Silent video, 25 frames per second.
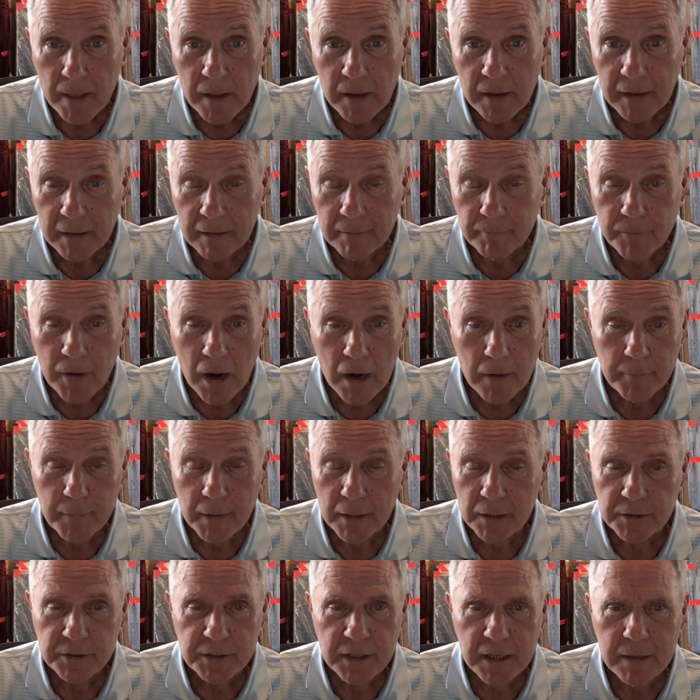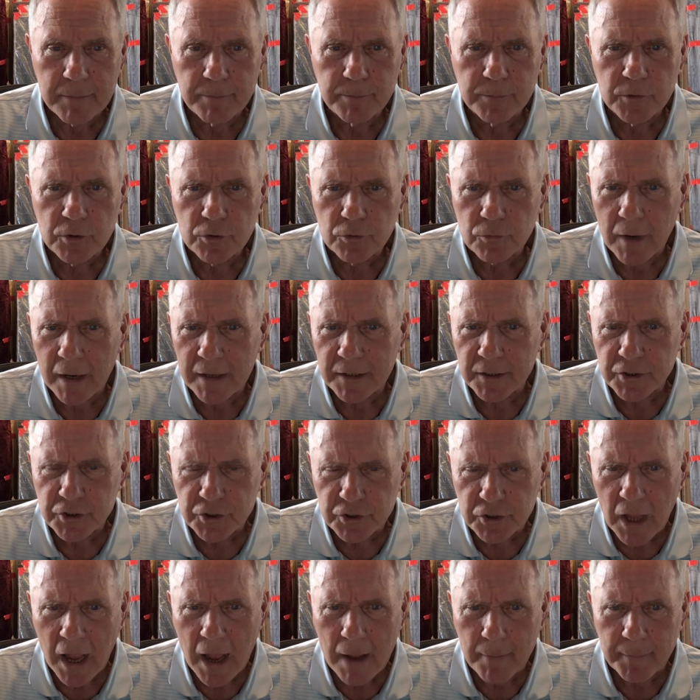and environmentalists keep trying to
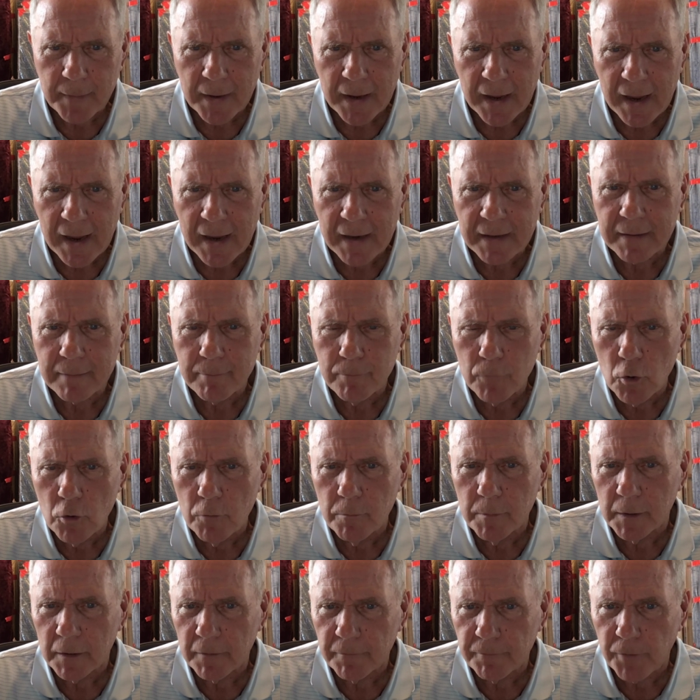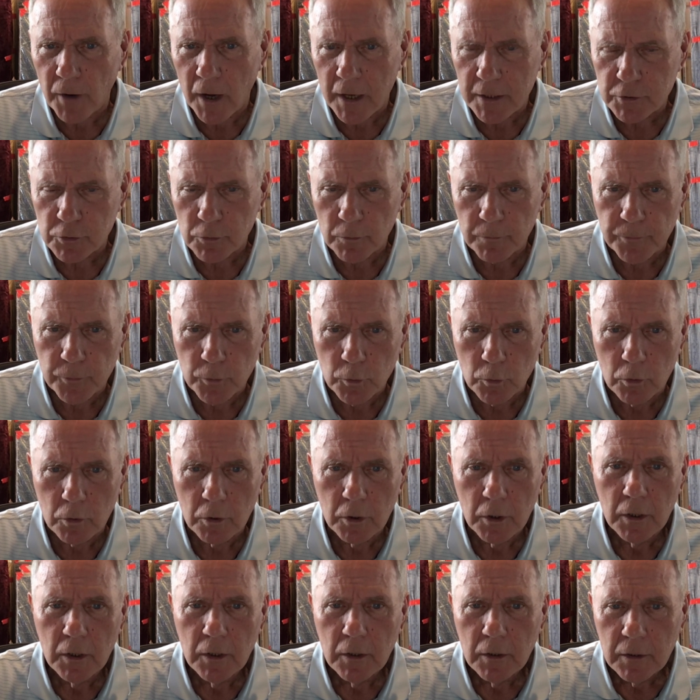stop any movement of fossil fuel
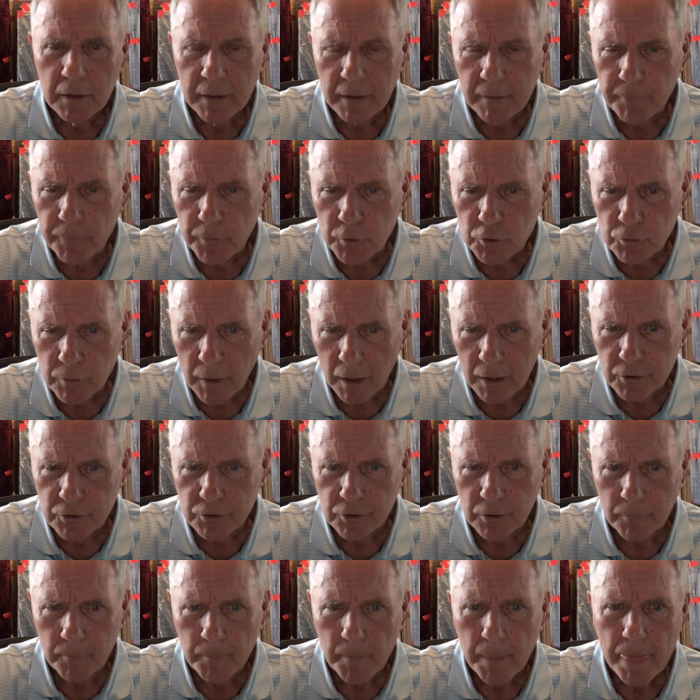infrastructure.